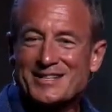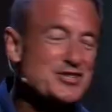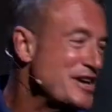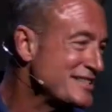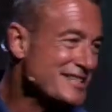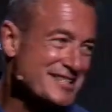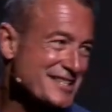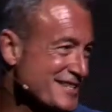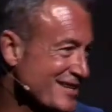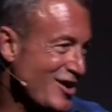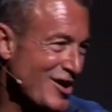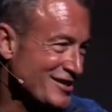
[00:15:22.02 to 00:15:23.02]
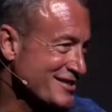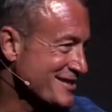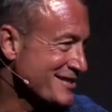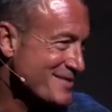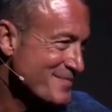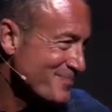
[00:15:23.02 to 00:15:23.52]
Jesus isn't
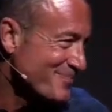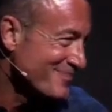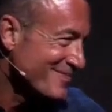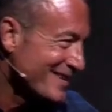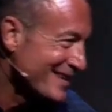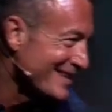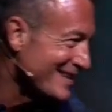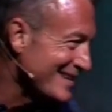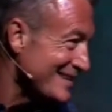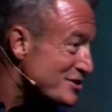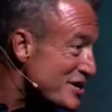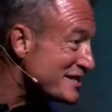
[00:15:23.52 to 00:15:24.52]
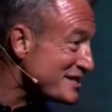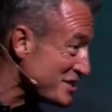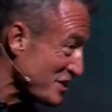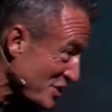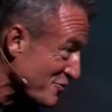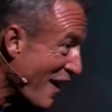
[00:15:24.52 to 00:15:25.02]
lost.
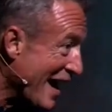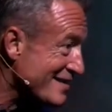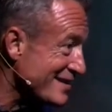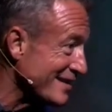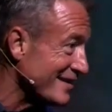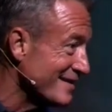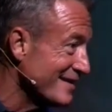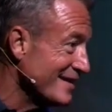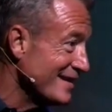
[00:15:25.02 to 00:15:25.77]
Jesus is finding.